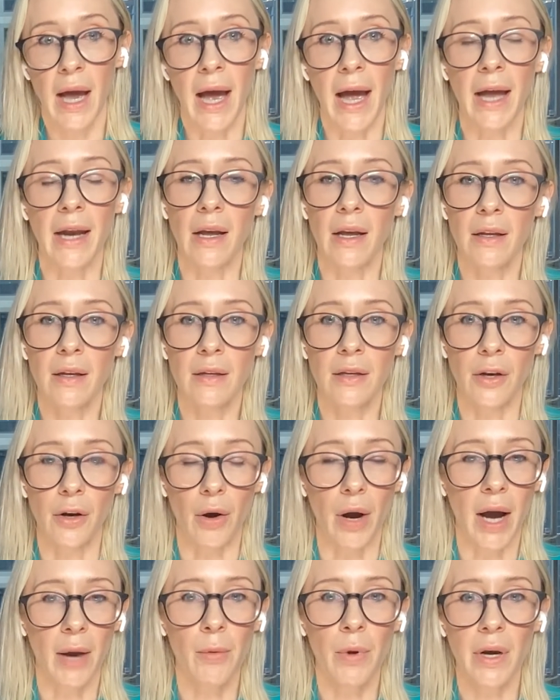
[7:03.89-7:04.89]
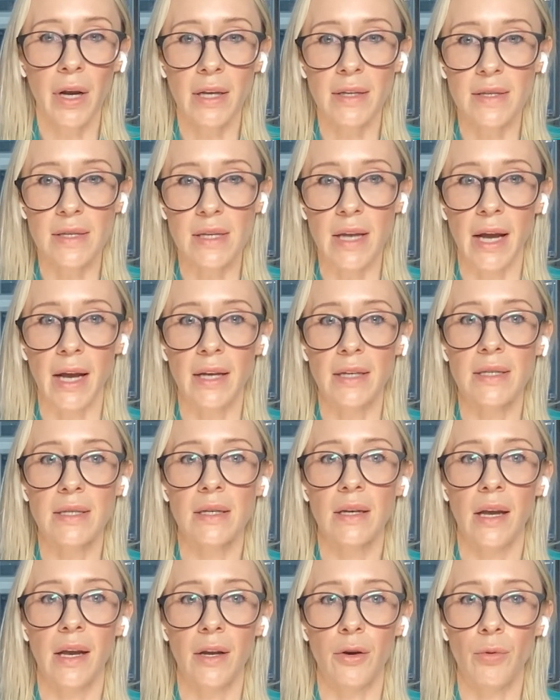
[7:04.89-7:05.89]
And, I want to
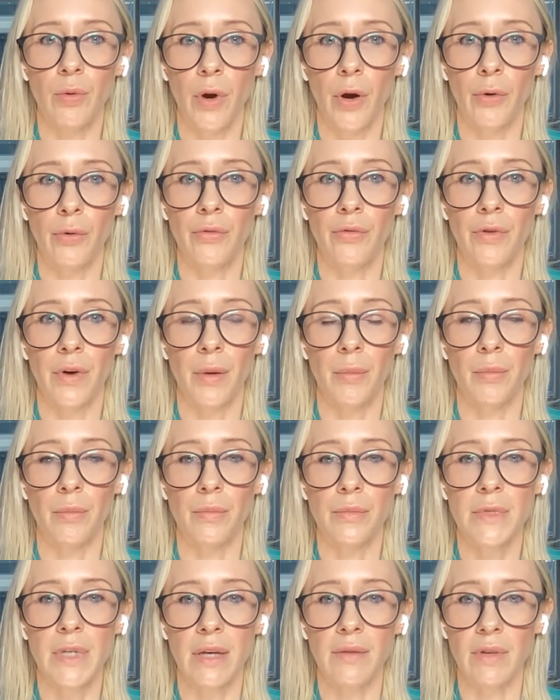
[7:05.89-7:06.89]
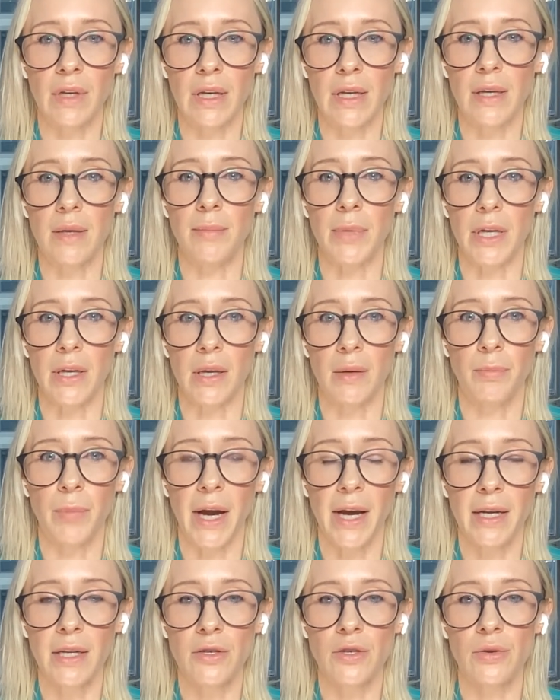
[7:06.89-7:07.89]
cite a quote from David Eby
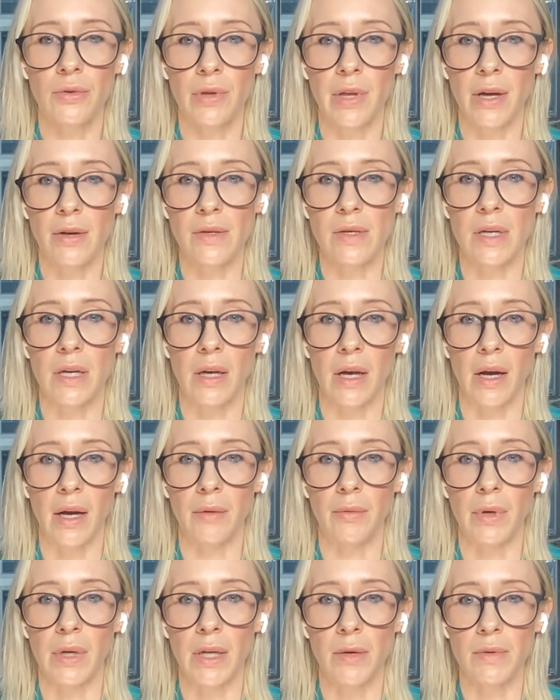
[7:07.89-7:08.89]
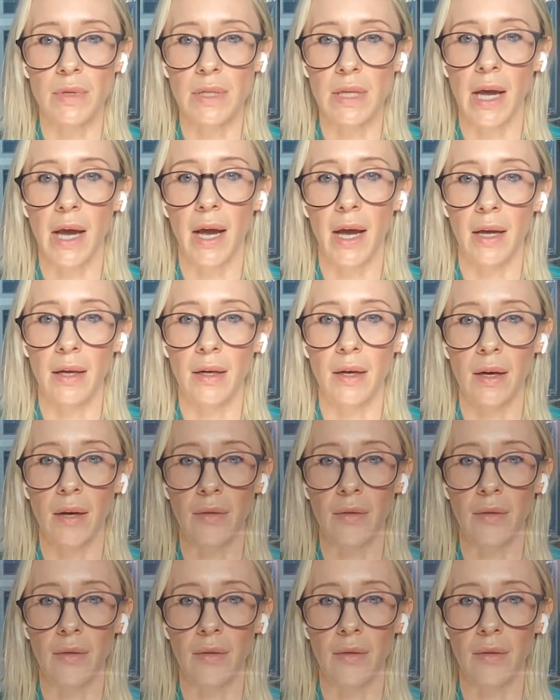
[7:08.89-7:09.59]
back in 2009 when he was the head